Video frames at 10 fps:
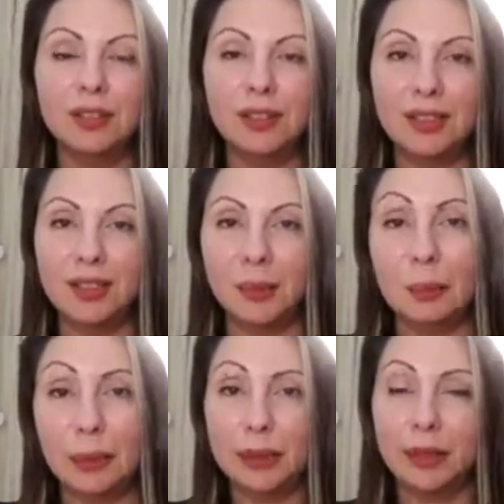
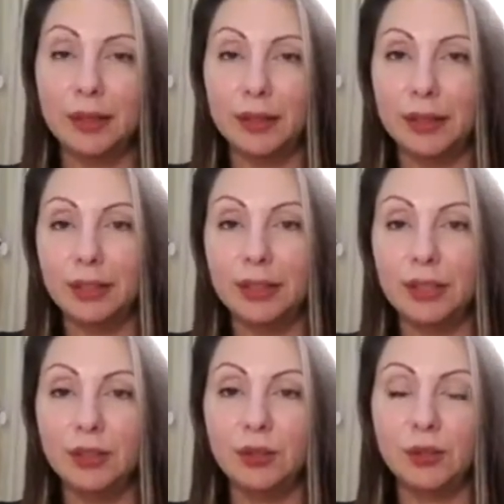disappear
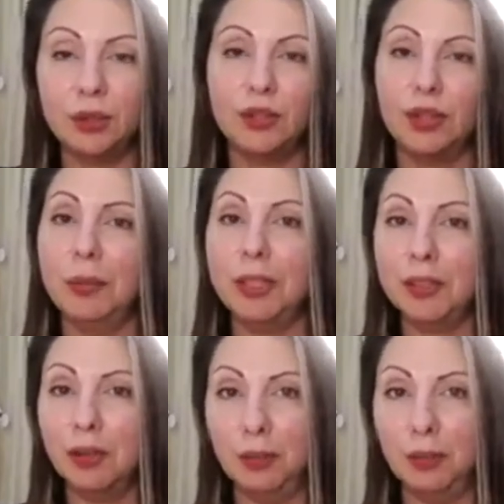into social media